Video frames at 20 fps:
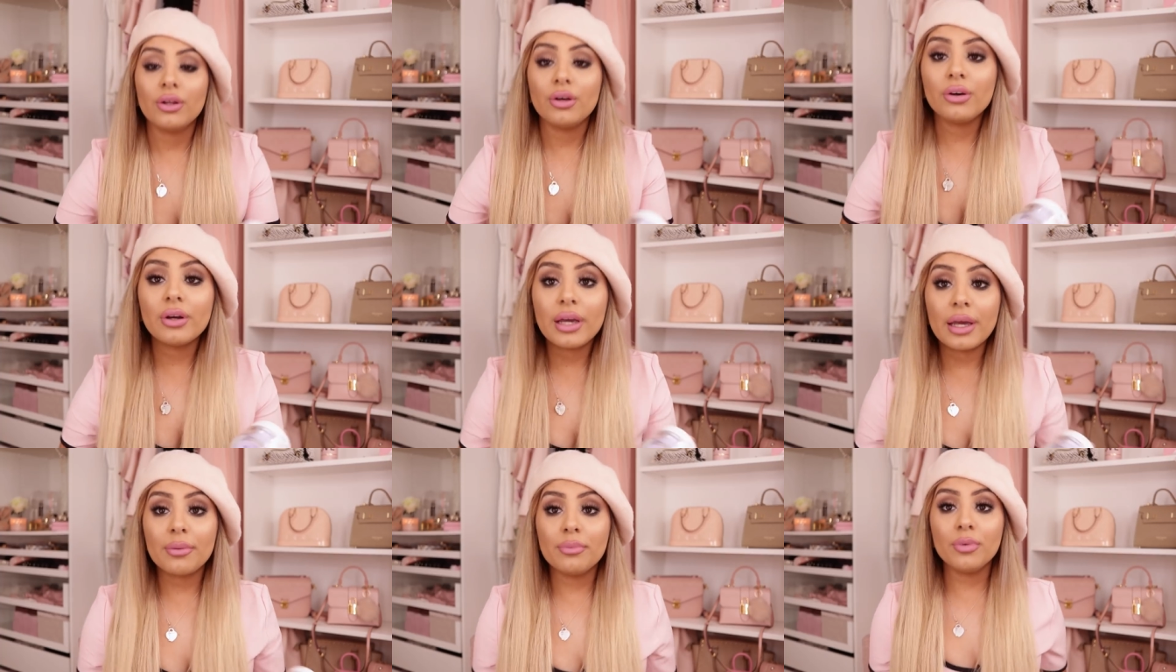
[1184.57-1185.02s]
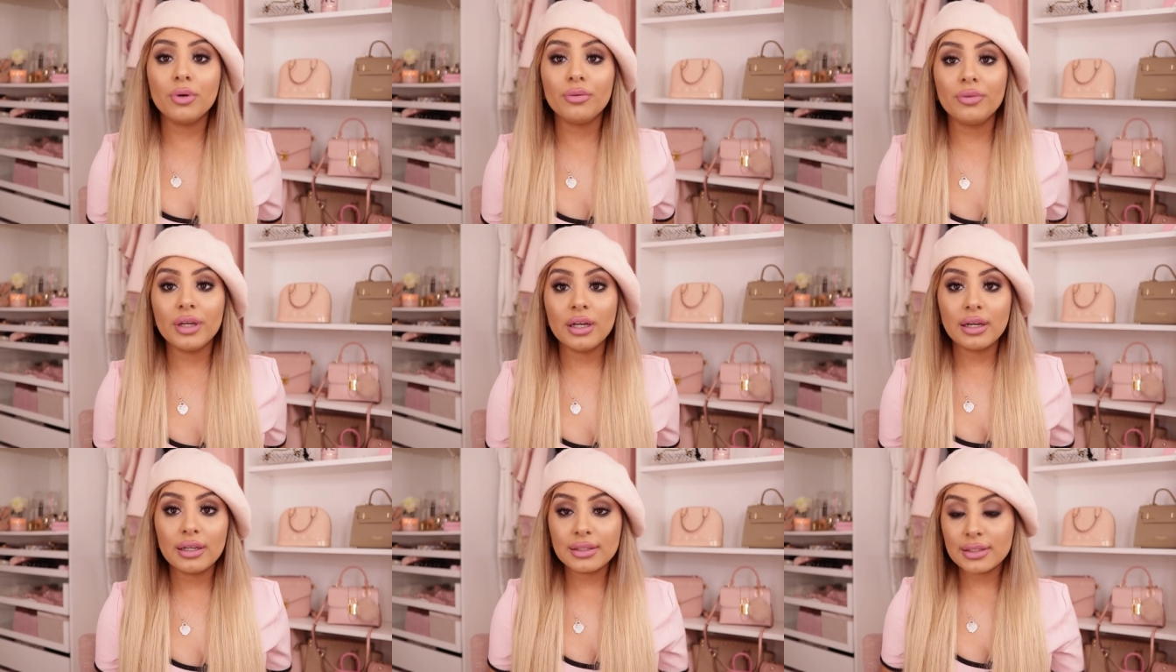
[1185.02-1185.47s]
Okay,
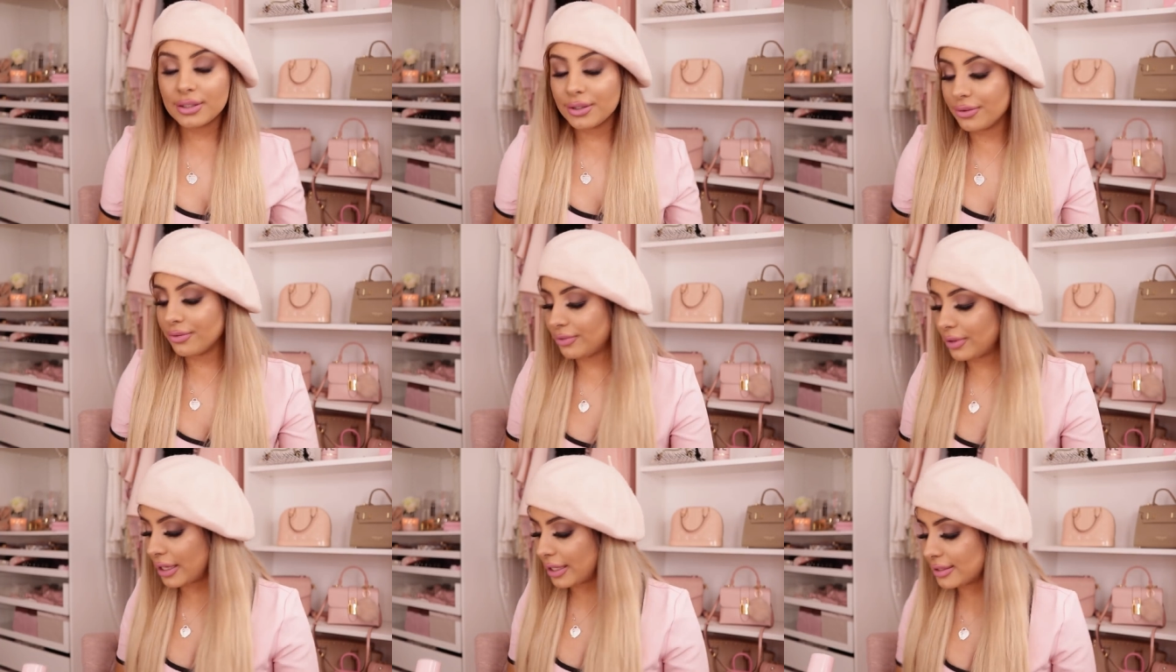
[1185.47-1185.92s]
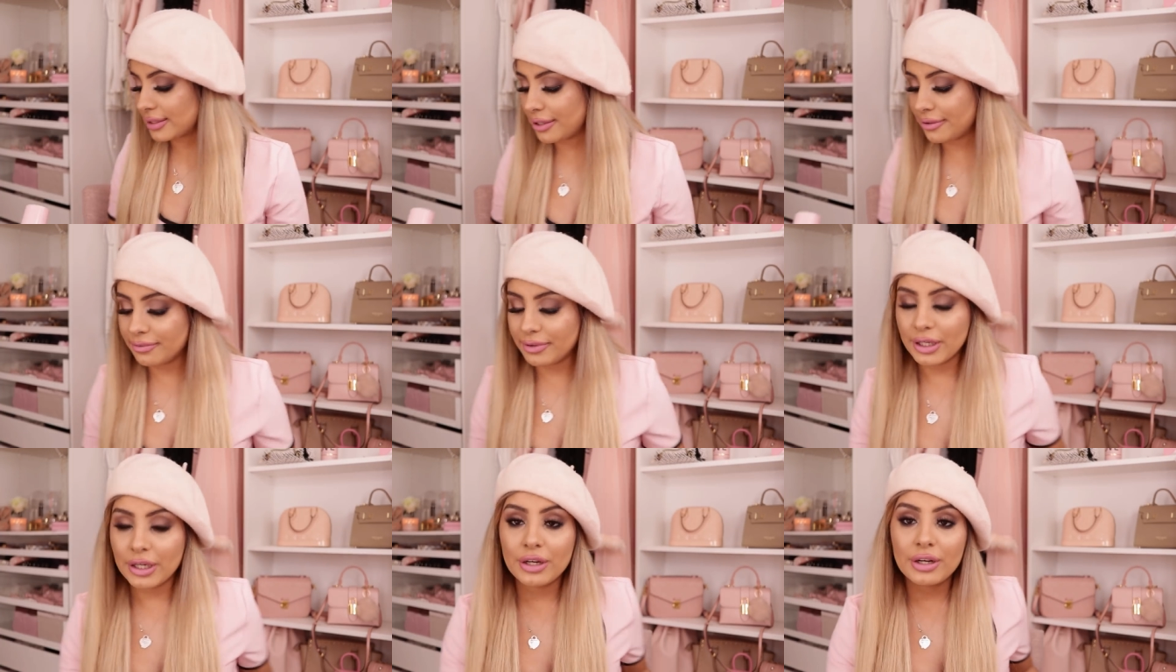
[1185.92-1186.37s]
moving on to face, I
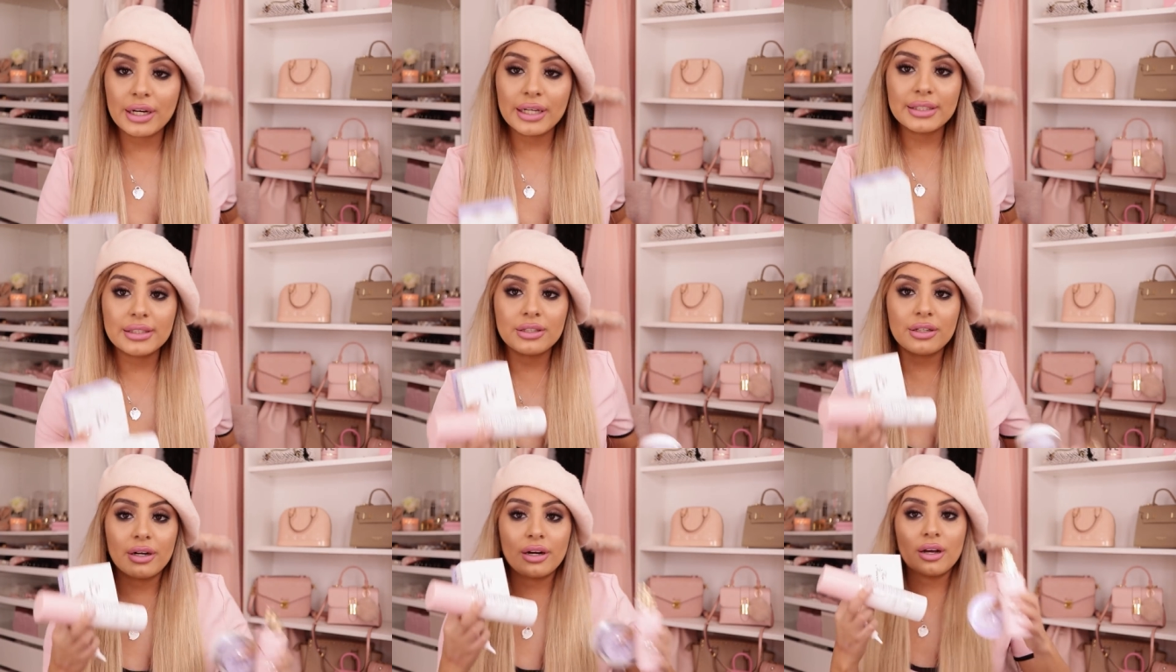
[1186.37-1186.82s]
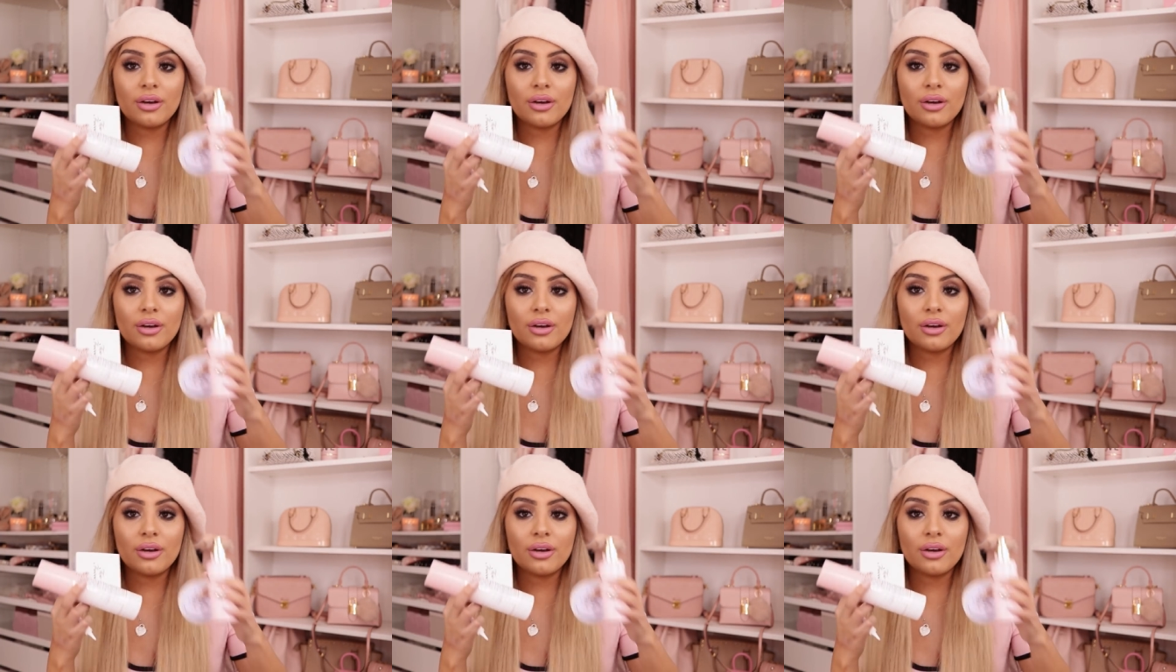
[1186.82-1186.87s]
figured I'd start